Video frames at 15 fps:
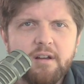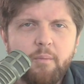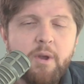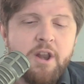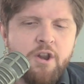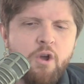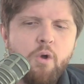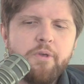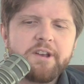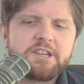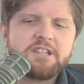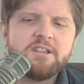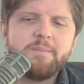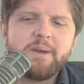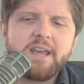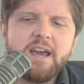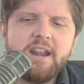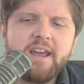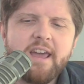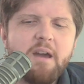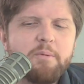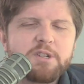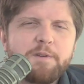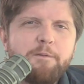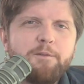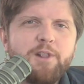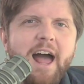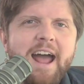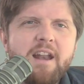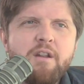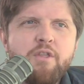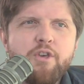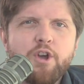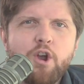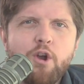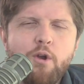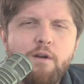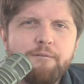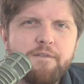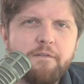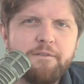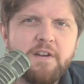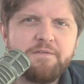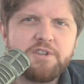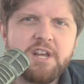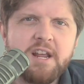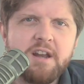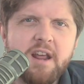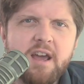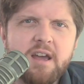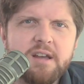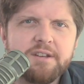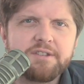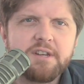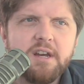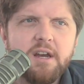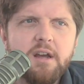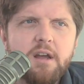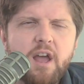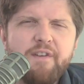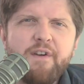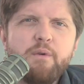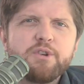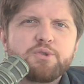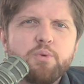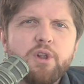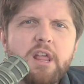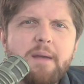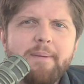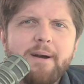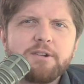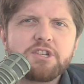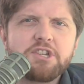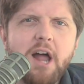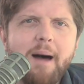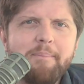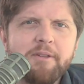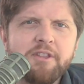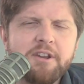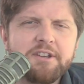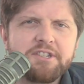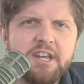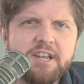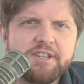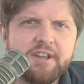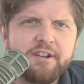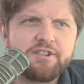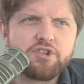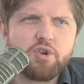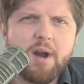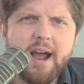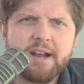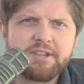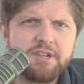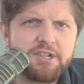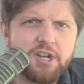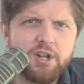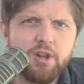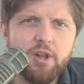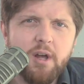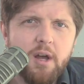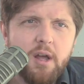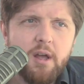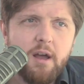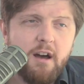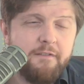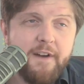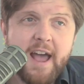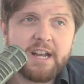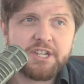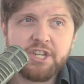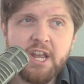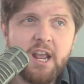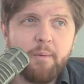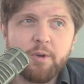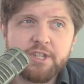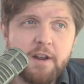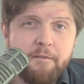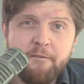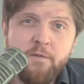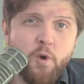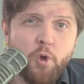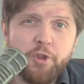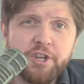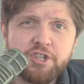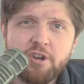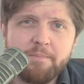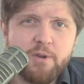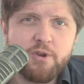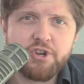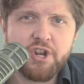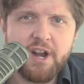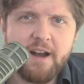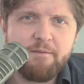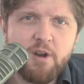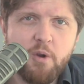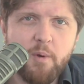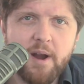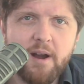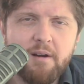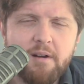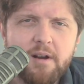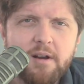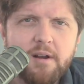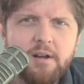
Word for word: We knew this in the beginning. It was flattened the curve for 15 days. If it was really about stopping the disease in its tracks until a vaccine was in full distribution everywhere,